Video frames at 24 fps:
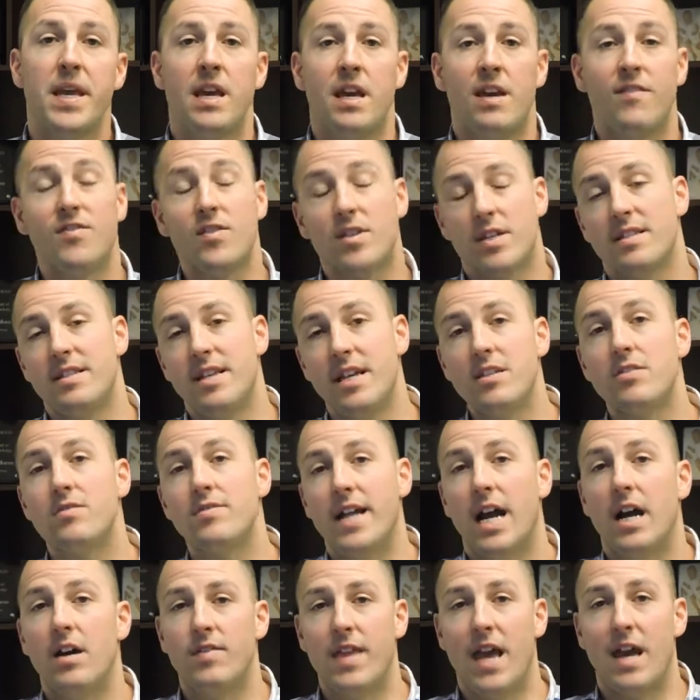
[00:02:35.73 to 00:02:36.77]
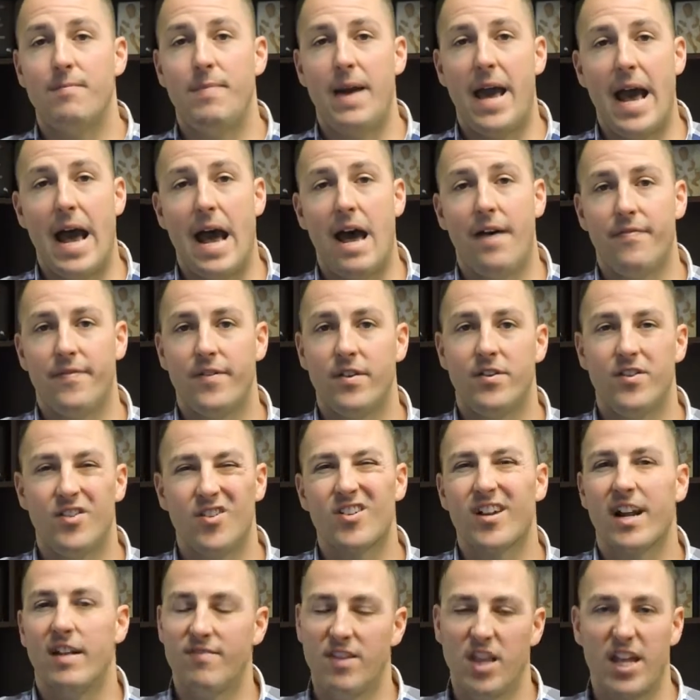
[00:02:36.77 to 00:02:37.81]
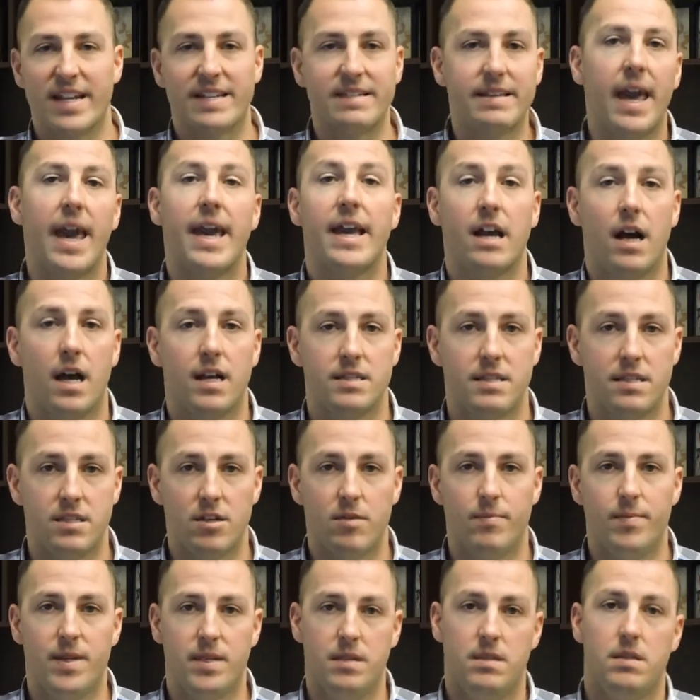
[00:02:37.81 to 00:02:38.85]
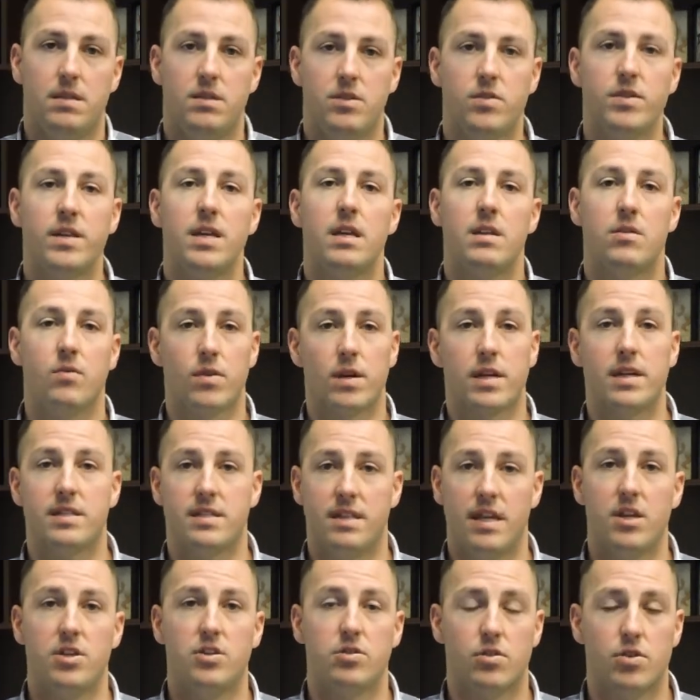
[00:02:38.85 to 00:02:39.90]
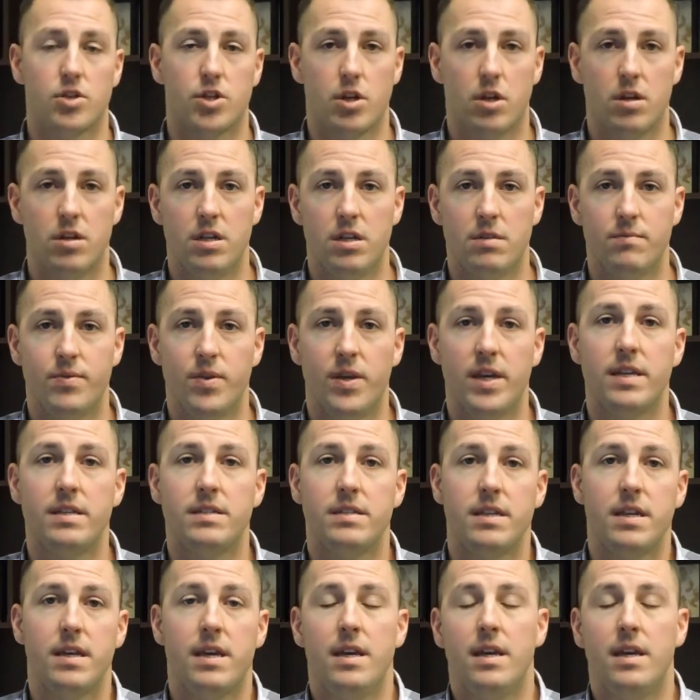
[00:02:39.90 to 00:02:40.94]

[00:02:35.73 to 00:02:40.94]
If you continue down that path, you're going to have a lot of chaos in your business. So get an organizational chart in place,